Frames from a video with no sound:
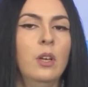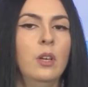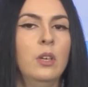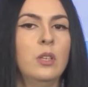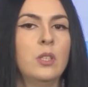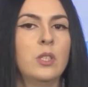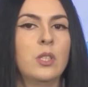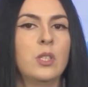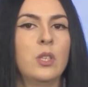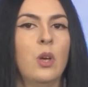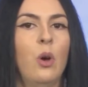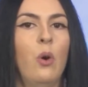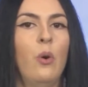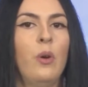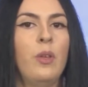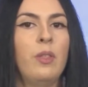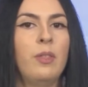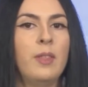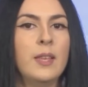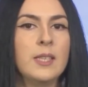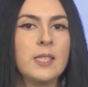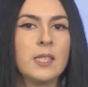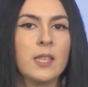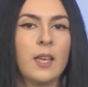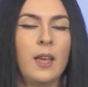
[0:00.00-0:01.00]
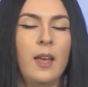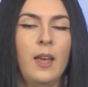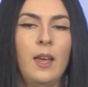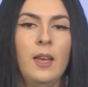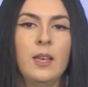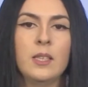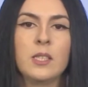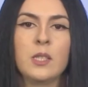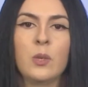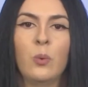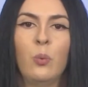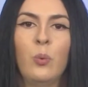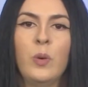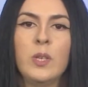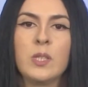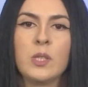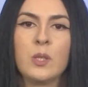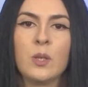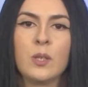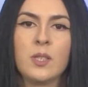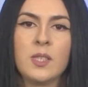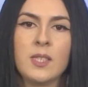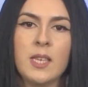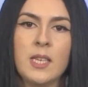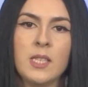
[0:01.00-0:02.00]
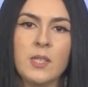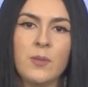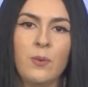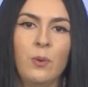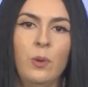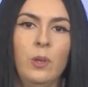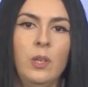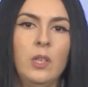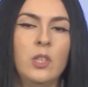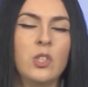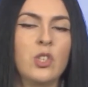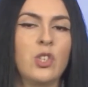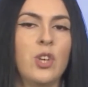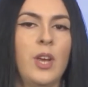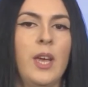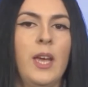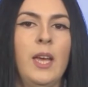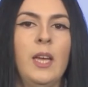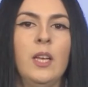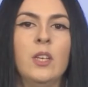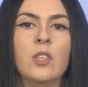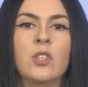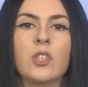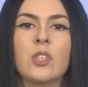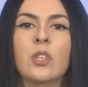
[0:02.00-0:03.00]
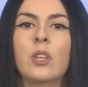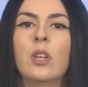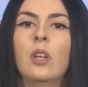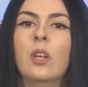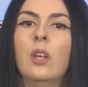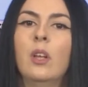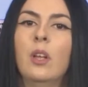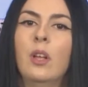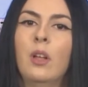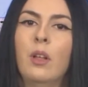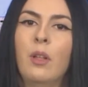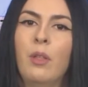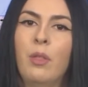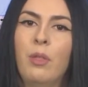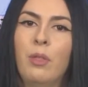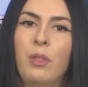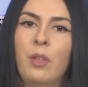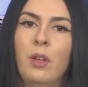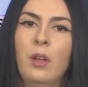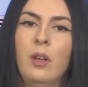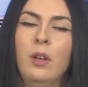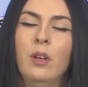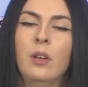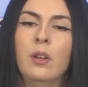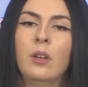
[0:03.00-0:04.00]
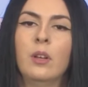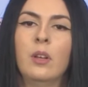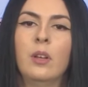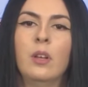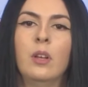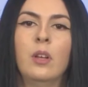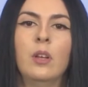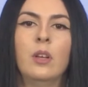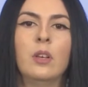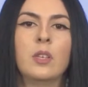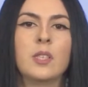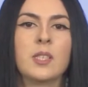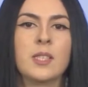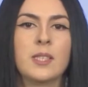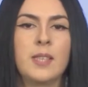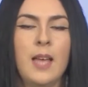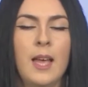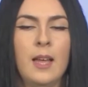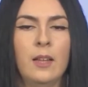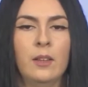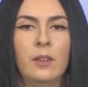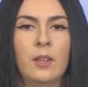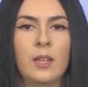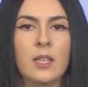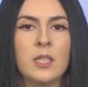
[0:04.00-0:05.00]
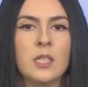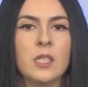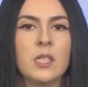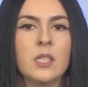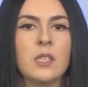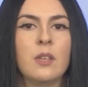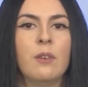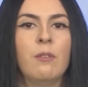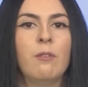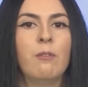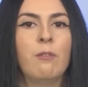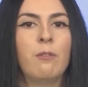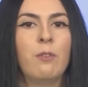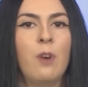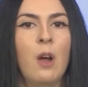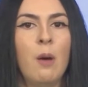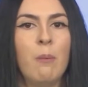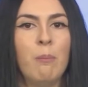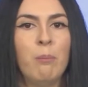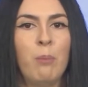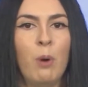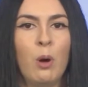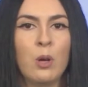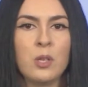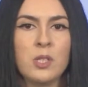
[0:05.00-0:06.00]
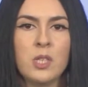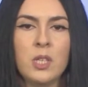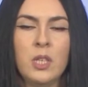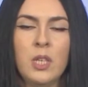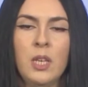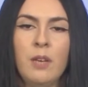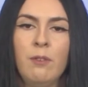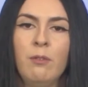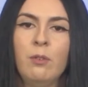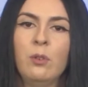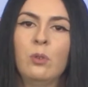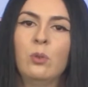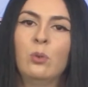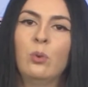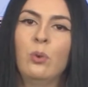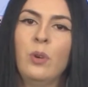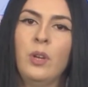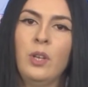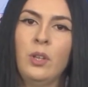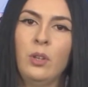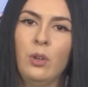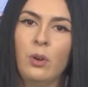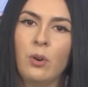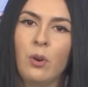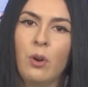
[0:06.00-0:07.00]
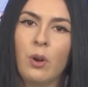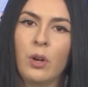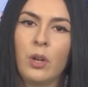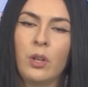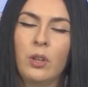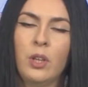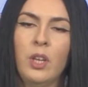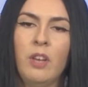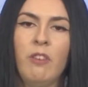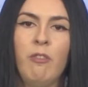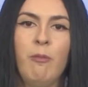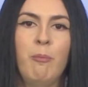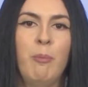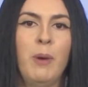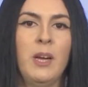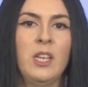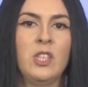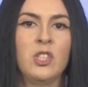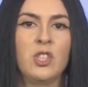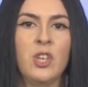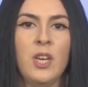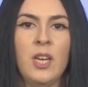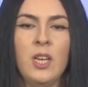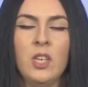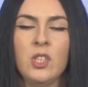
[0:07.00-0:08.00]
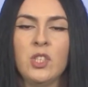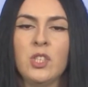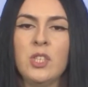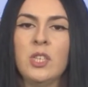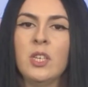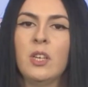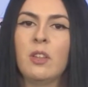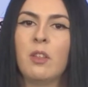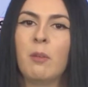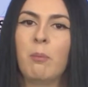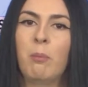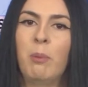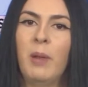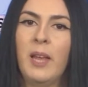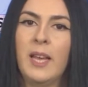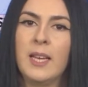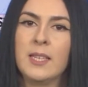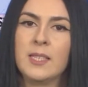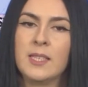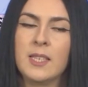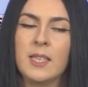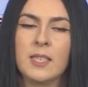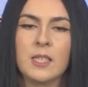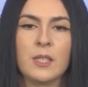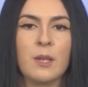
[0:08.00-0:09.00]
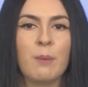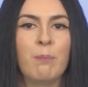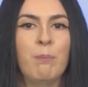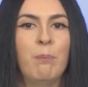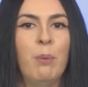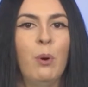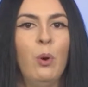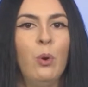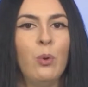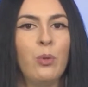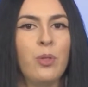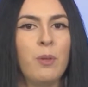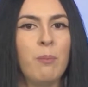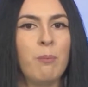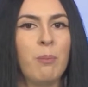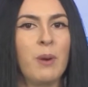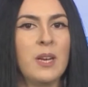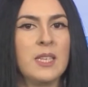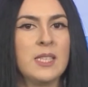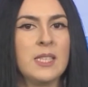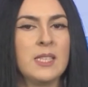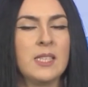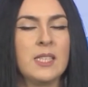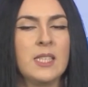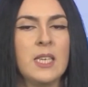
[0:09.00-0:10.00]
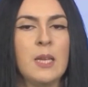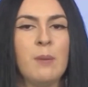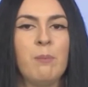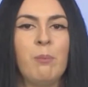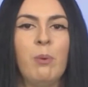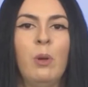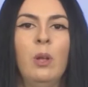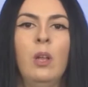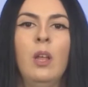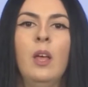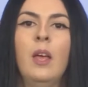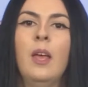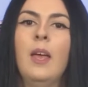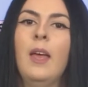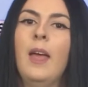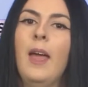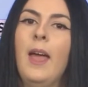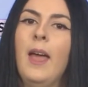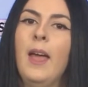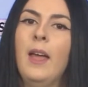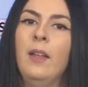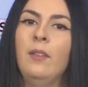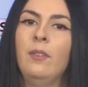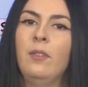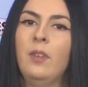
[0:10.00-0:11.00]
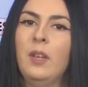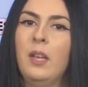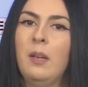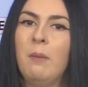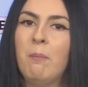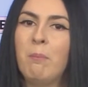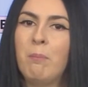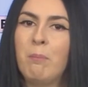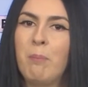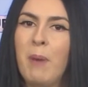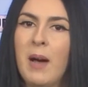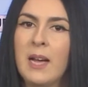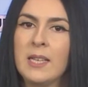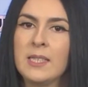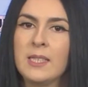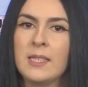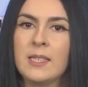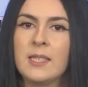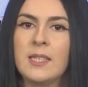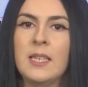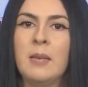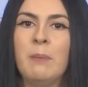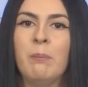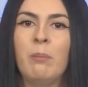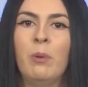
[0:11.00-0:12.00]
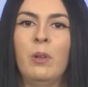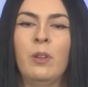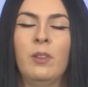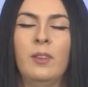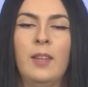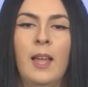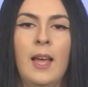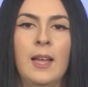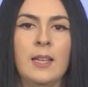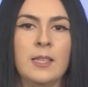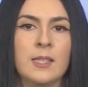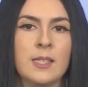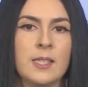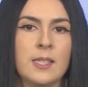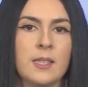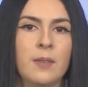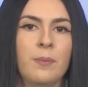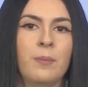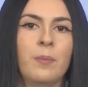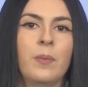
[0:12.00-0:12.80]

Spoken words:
So, in this case, we successfully changed the sentence from positive to interrogative by changing the places, both in present simple and in past simple tense.